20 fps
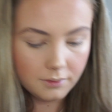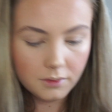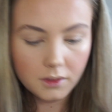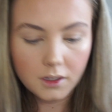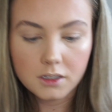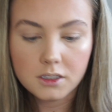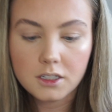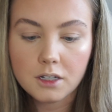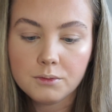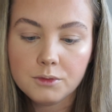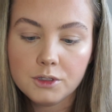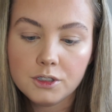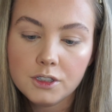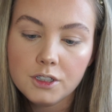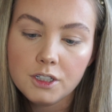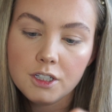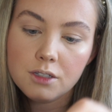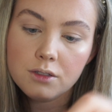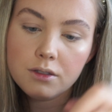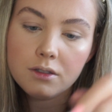So I'm just going
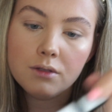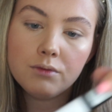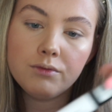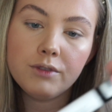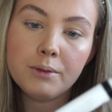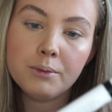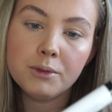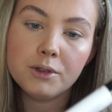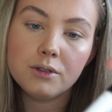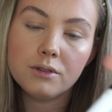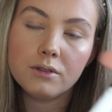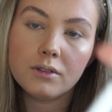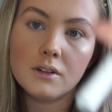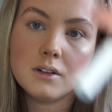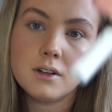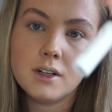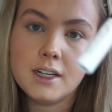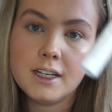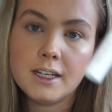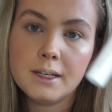to use the Rimmel
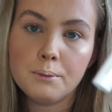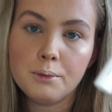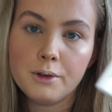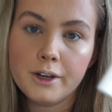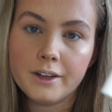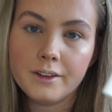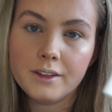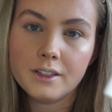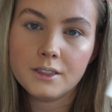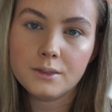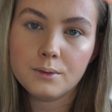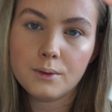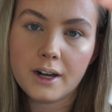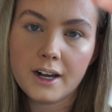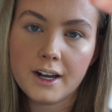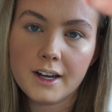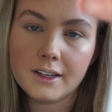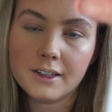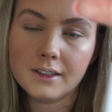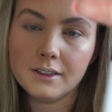Clear Brow This
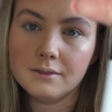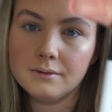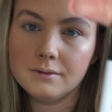Way